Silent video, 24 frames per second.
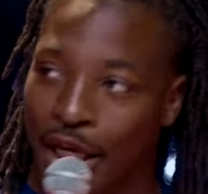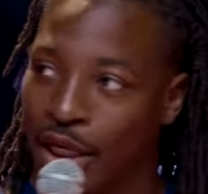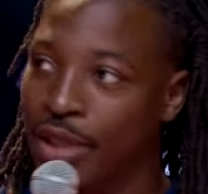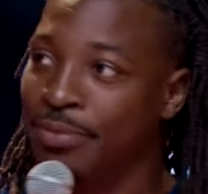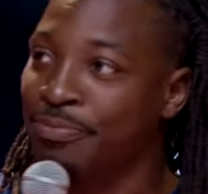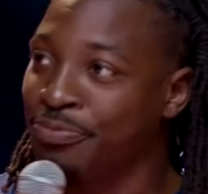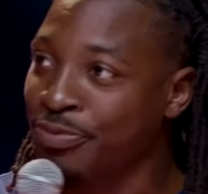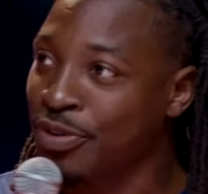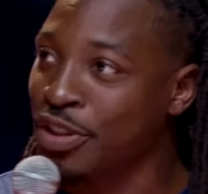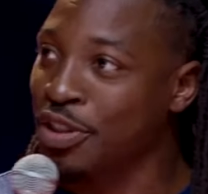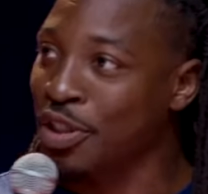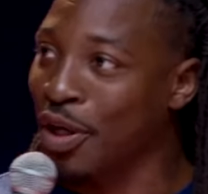
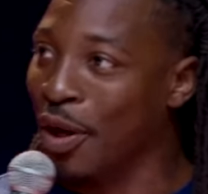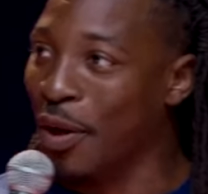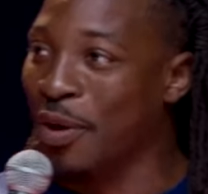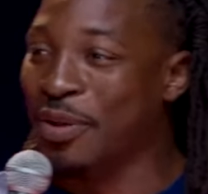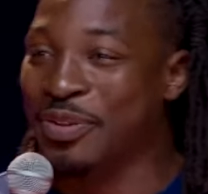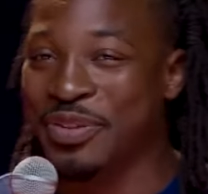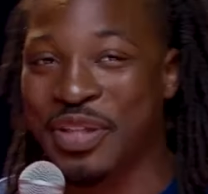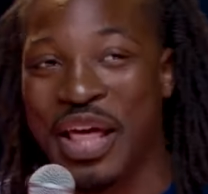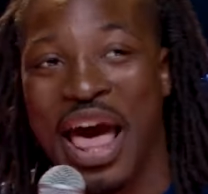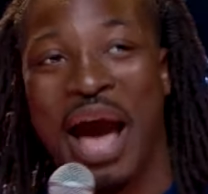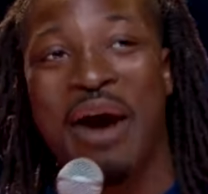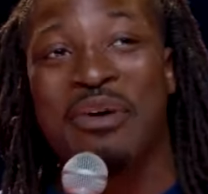gonna, you know.
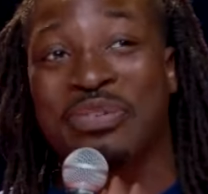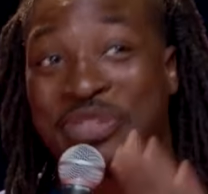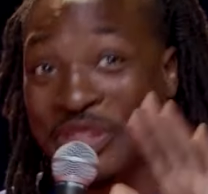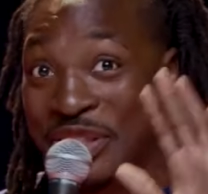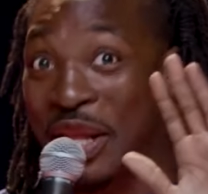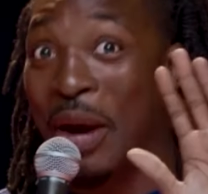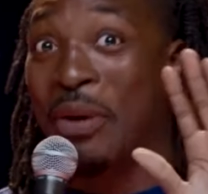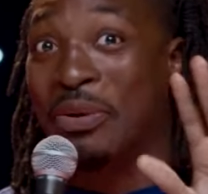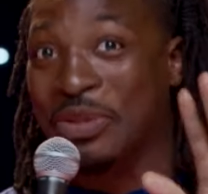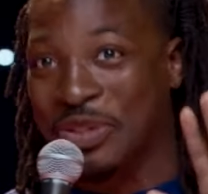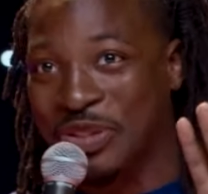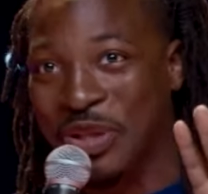
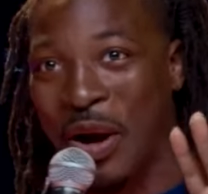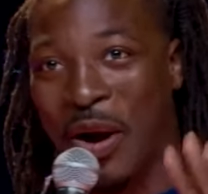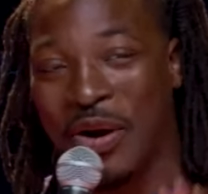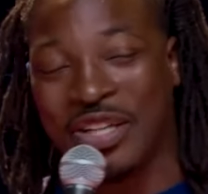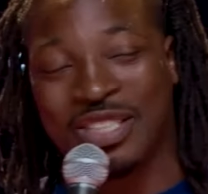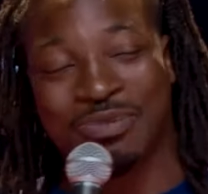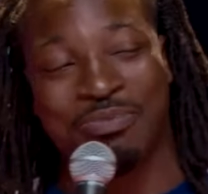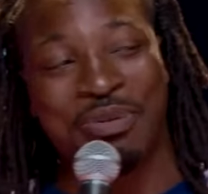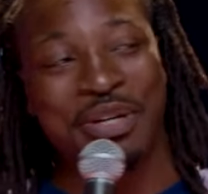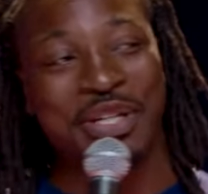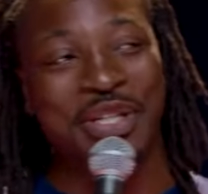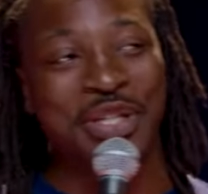That was
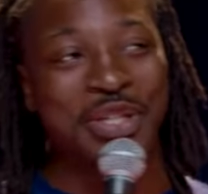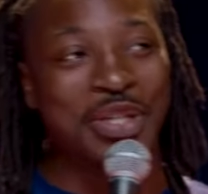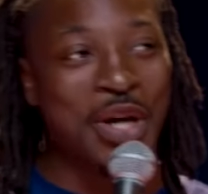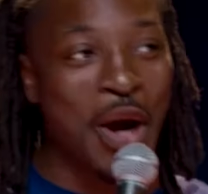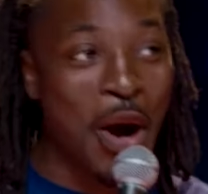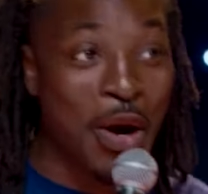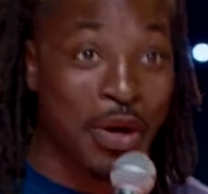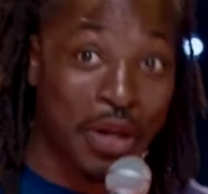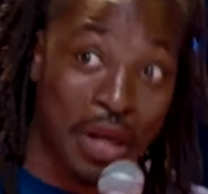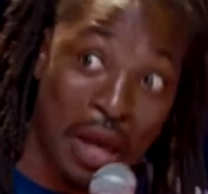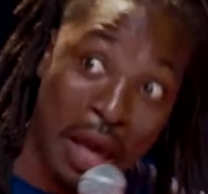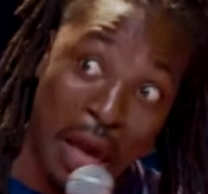dark. Speaking of
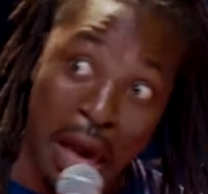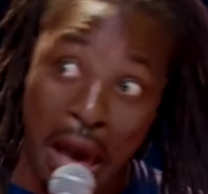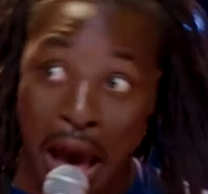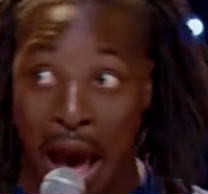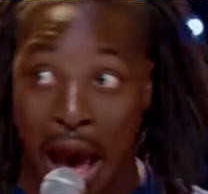dark,